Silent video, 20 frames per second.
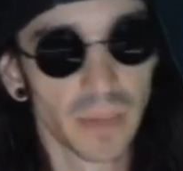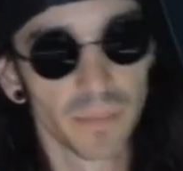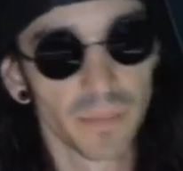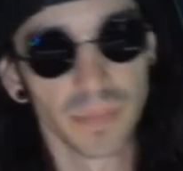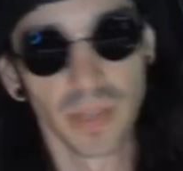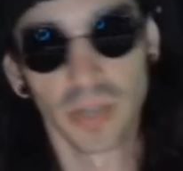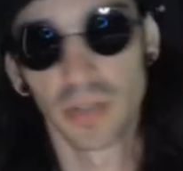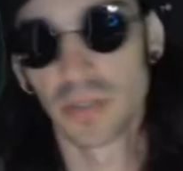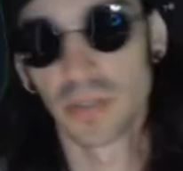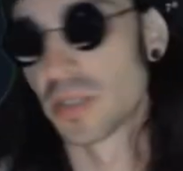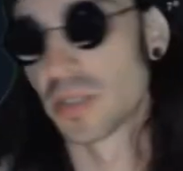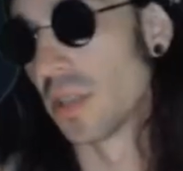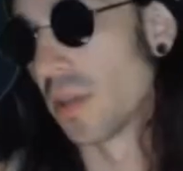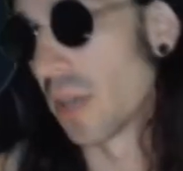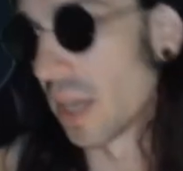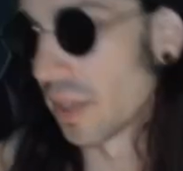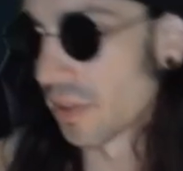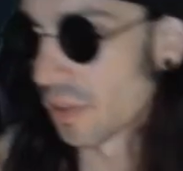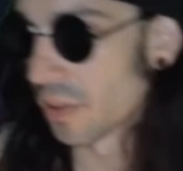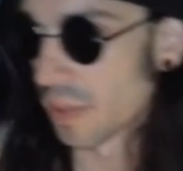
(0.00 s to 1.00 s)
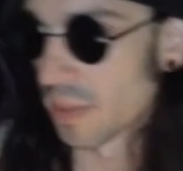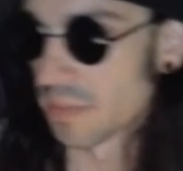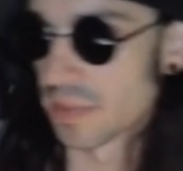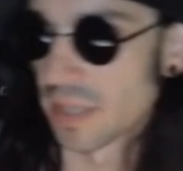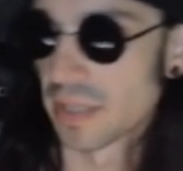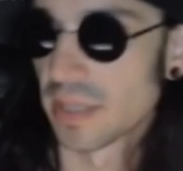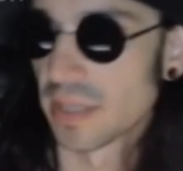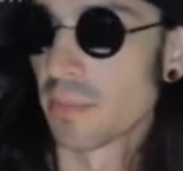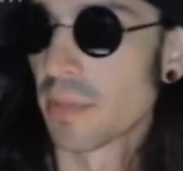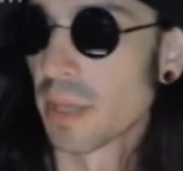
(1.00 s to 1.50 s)
also on their
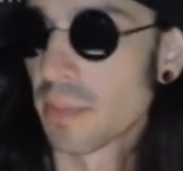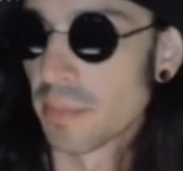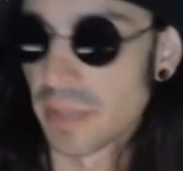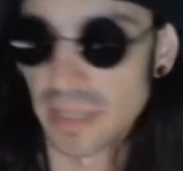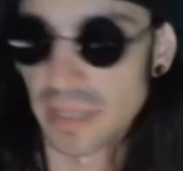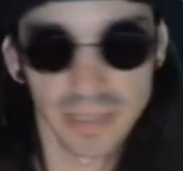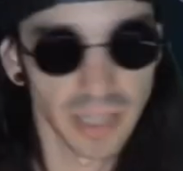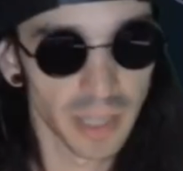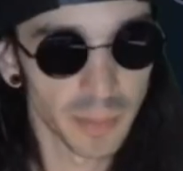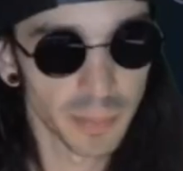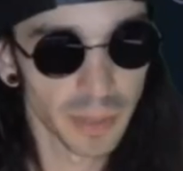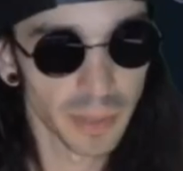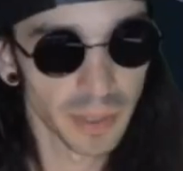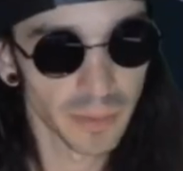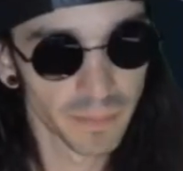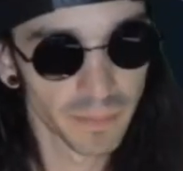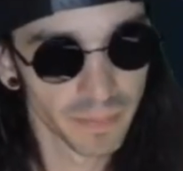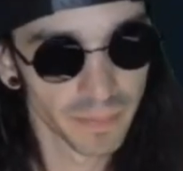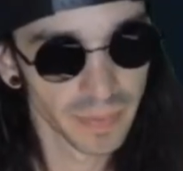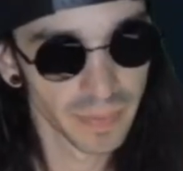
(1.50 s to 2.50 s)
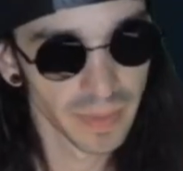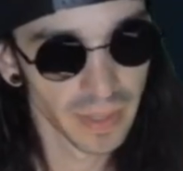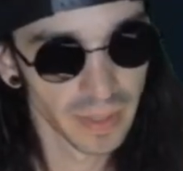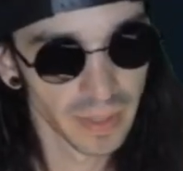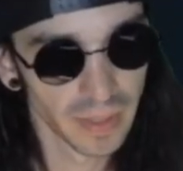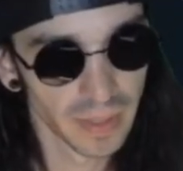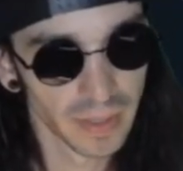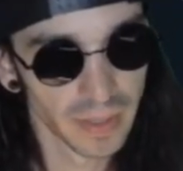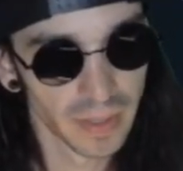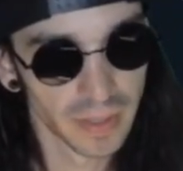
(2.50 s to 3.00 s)
website, that might be a typo.
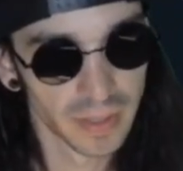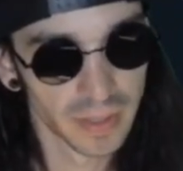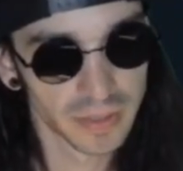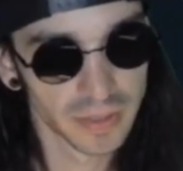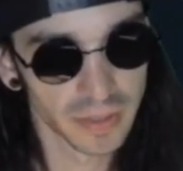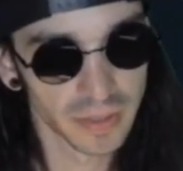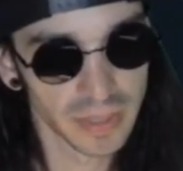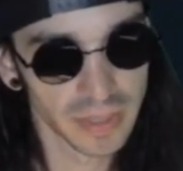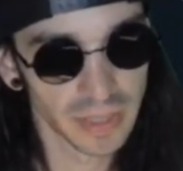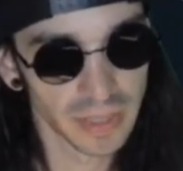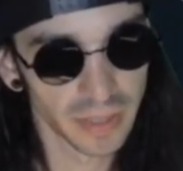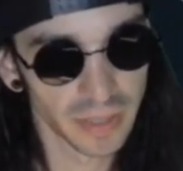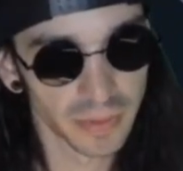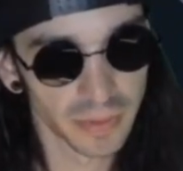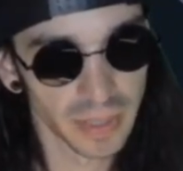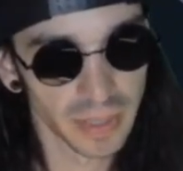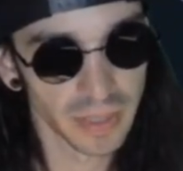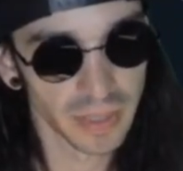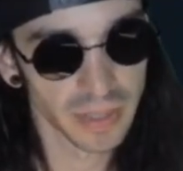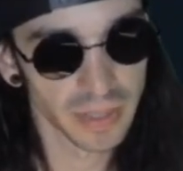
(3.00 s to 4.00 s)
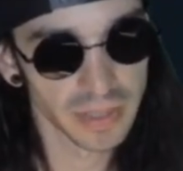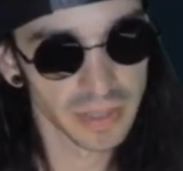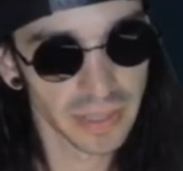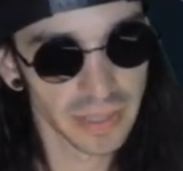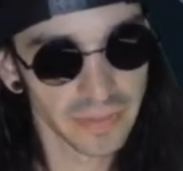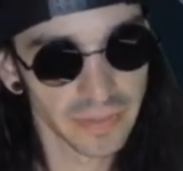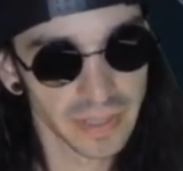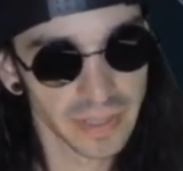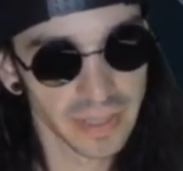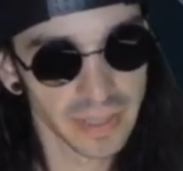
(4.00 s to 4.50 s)
So it's either
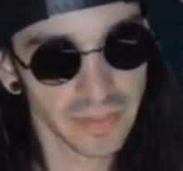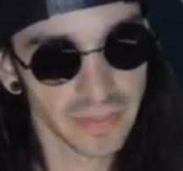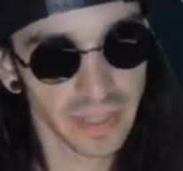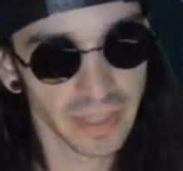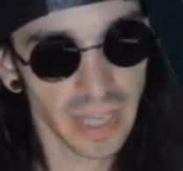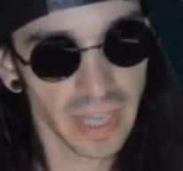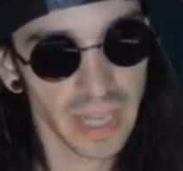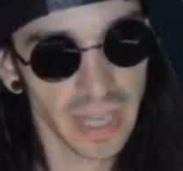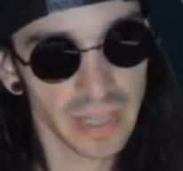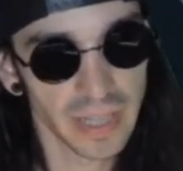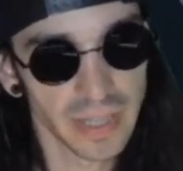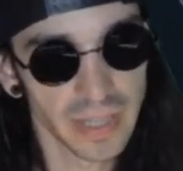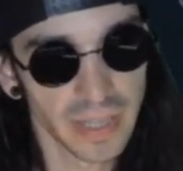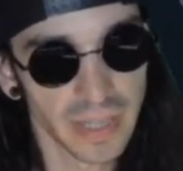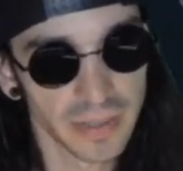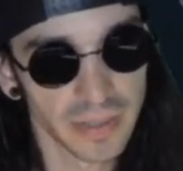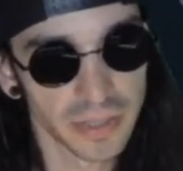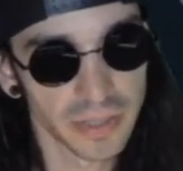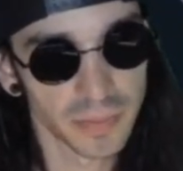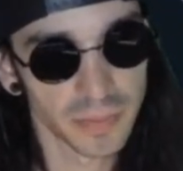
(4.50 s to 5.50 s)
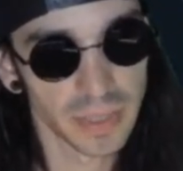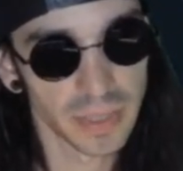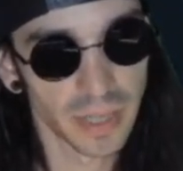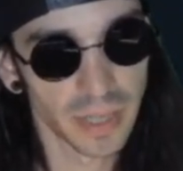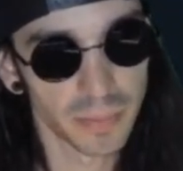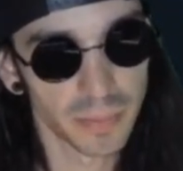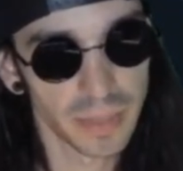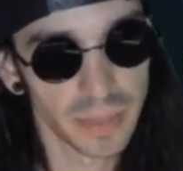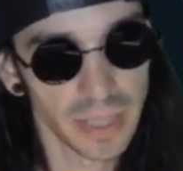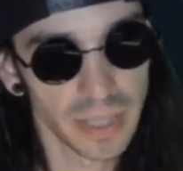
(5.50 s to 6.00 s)
377k, and that should be
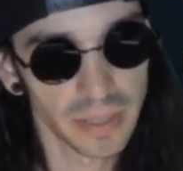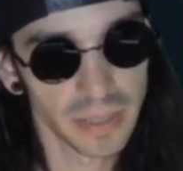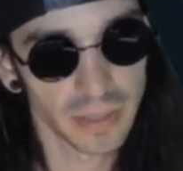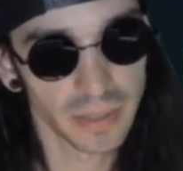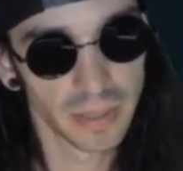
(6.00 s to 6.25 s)
up here,